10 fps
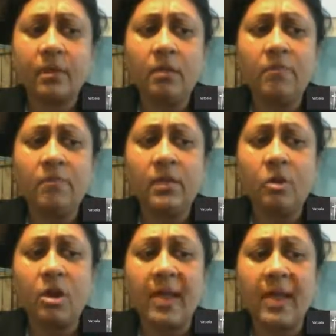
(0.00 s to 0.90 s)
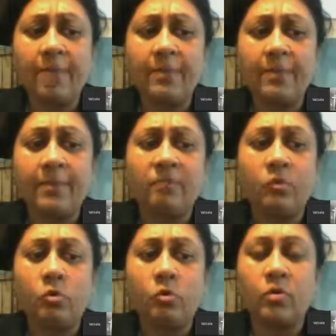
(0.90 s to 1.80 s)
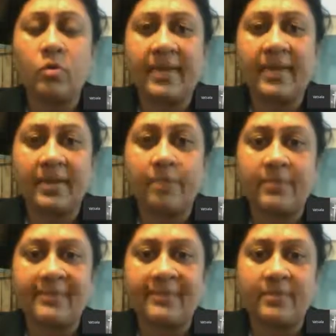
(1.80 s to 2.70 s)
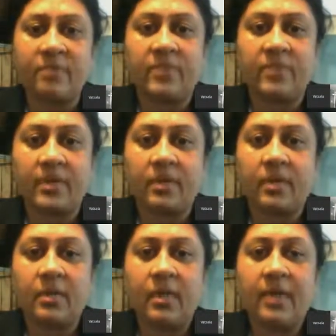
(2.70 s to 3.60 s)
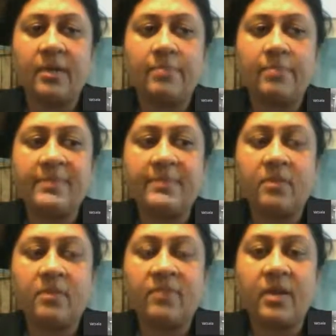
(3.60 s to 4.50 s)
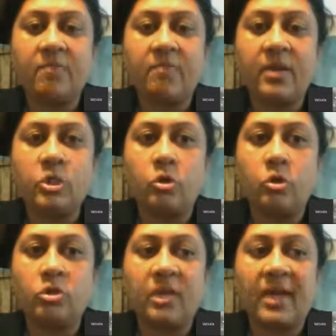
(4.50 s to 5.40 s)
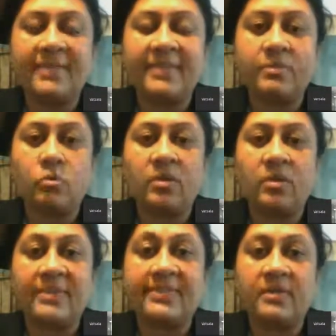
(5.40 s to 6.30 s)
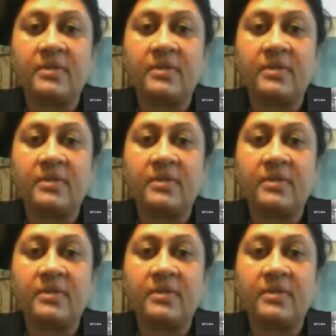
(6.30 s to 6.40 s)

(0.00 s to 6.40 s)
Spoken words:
will not happen if you look at the encumbrance certificate. Encumbrance certificate will show you the last known registered